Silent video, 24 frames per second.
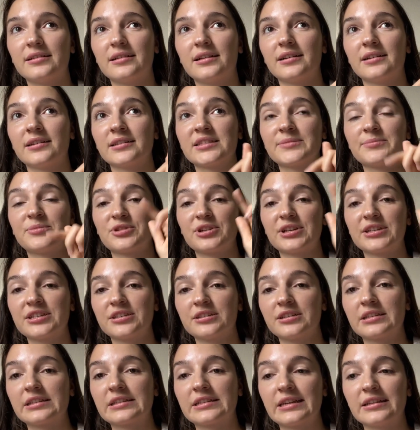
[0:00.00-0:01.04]

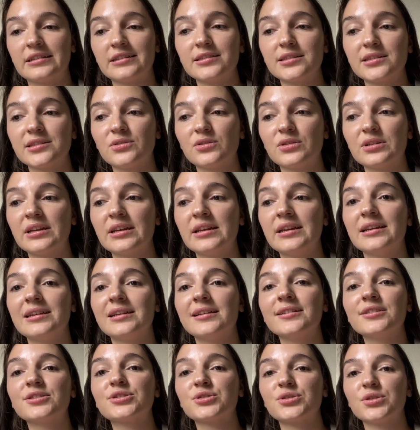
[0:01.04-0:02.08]
inspiration and talent zone.
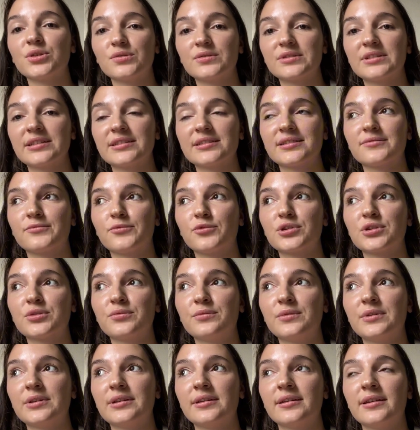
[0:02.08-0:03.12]
It shows us what
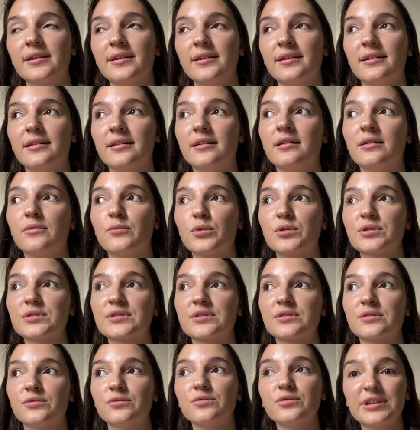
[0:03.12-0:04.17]
we
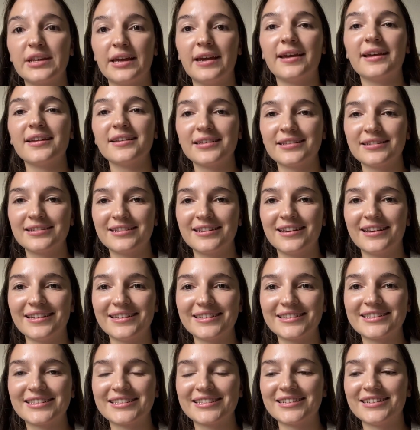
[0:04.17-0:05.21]
was good at,
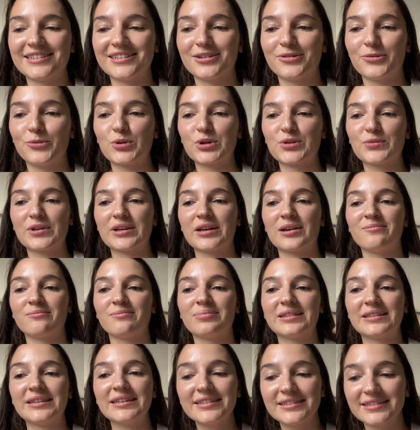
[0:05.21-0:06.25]
and what we
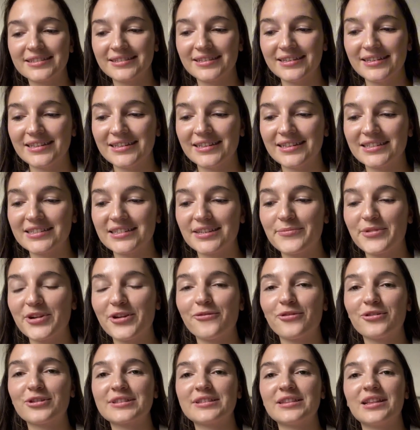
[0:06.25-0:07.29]
complete in the
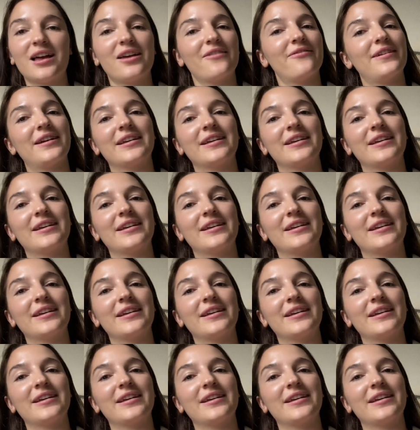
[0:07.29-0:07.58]
previous life.